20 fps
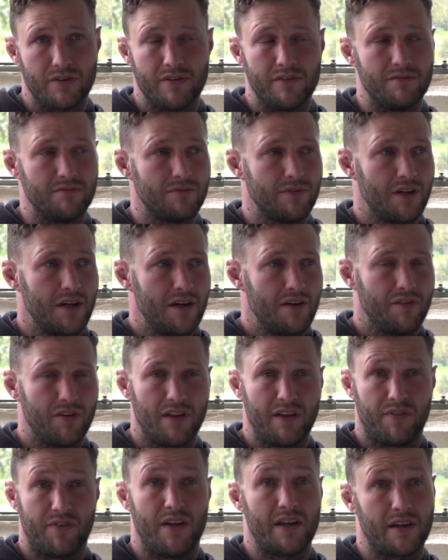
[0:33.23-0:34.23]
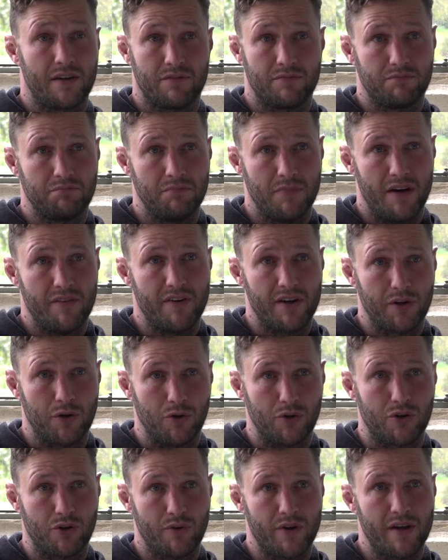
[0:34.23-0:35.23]
And I feel like I've had a
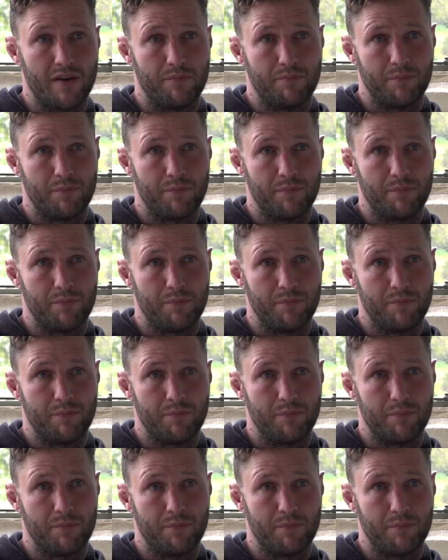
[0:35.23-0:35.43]
good career,